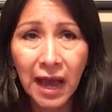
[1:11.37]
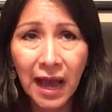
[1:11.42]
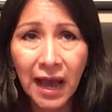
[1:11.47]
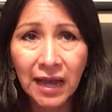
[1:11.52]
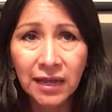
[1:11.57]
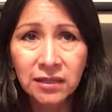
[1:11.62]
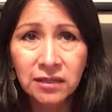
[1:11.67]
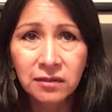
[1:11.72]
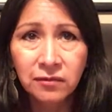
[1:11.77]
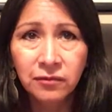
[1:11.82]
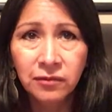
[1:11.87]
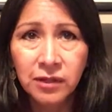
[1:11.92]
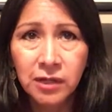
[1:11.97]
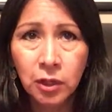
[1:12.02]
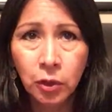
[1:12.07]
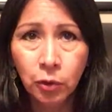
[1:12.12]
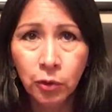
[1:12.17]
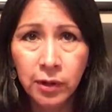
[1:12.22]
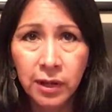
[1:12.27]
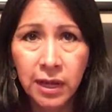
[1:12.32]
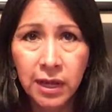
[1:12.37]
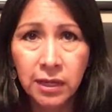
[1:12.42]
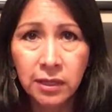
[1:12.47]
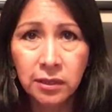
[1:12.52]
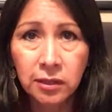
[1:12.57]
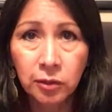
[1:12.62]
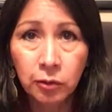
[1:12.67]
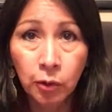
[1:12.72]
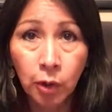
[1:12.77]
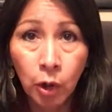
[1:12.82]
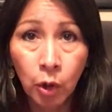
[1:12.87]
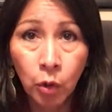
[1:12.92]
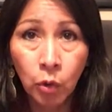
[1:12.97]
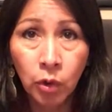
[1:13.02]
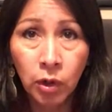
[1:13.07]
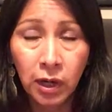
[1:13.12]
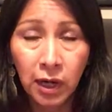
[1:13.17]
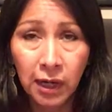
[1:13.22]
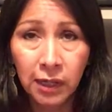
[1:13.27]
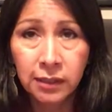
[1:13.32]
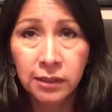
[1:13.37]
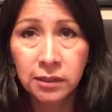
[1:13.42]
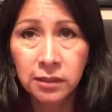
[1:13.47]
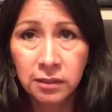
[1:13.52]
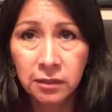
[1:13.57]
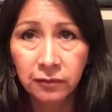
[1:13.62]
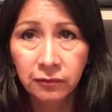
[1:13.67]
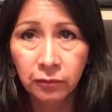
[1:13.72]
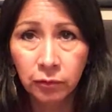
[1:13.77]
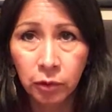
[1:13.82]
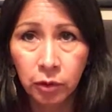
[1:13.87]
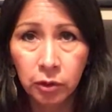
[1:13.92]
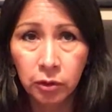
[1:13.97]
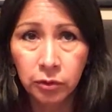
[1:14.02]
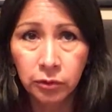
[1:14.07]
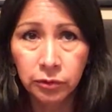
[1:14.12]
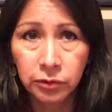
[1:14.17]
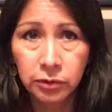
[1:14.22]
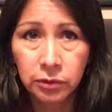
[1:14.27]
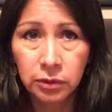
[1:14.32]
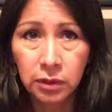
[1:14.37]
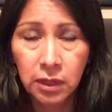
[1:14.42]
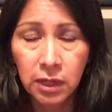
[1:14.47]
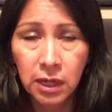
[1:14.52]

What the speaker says: actively create their own cognitive worlds.